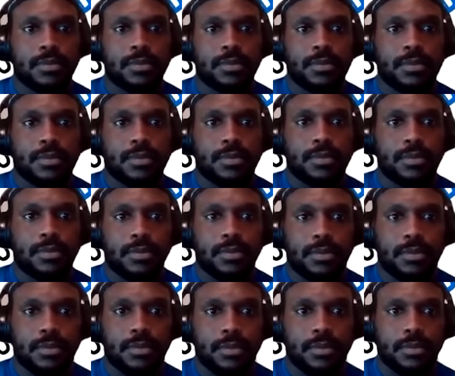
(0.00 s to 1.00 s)

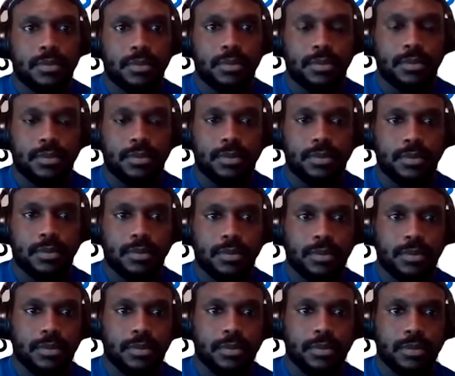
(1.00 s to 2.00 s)

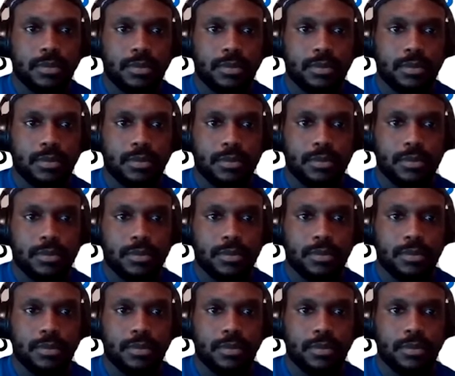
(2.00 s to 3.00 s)

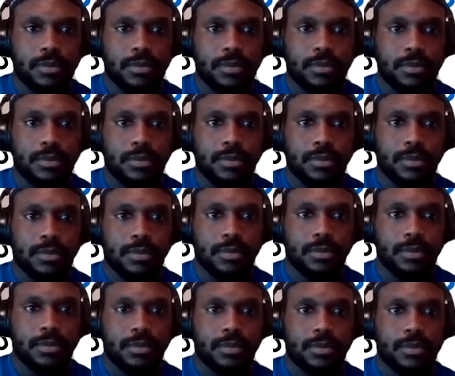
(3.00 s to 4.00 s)

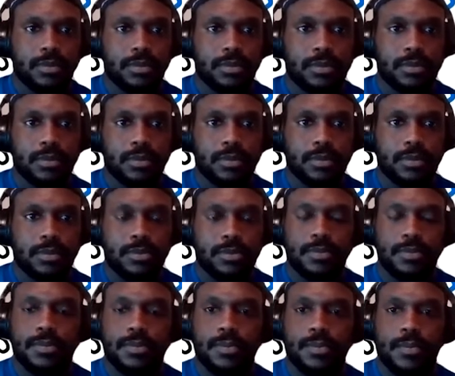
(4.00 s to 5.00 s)

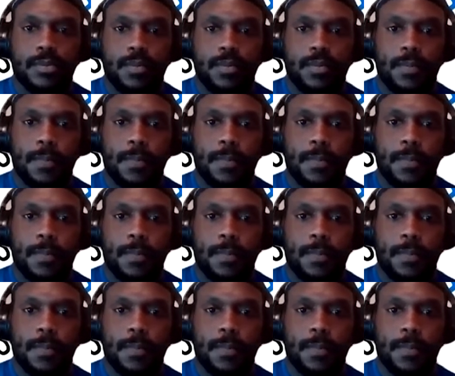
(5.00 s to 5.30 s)
The person shown says nothing.